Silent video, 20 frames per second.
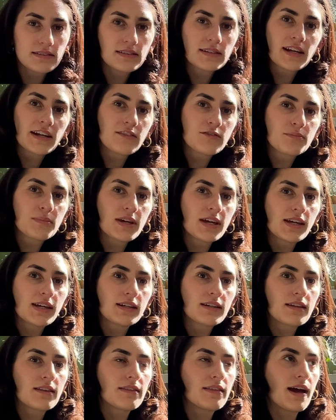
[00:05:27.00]
that I've
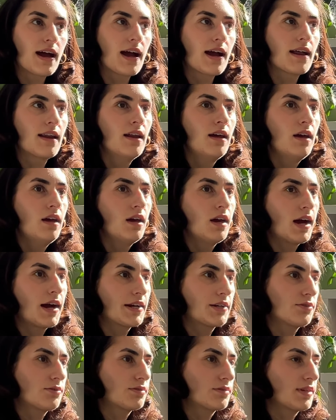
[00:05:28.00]
made that I
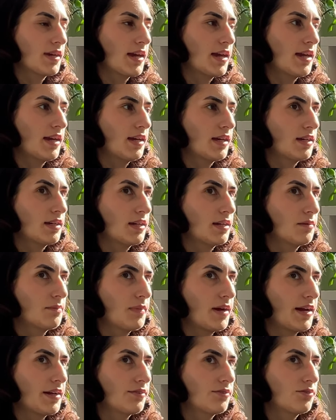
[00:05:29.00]
used to hang in
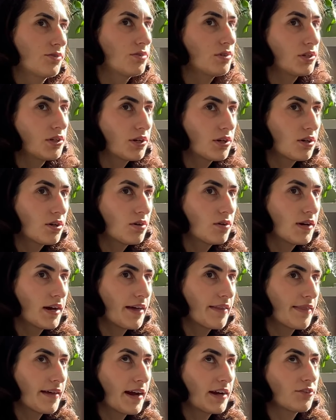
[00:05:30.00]
my studio
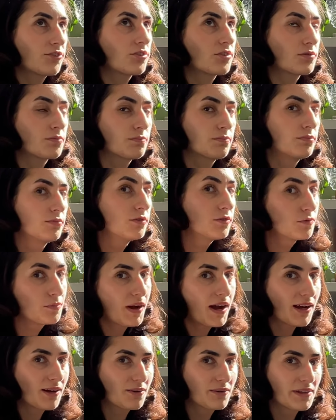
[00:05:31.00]
and that I just moved
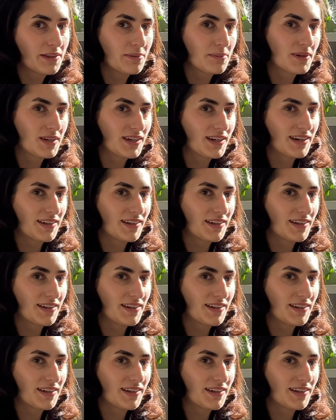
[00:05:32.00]
back with me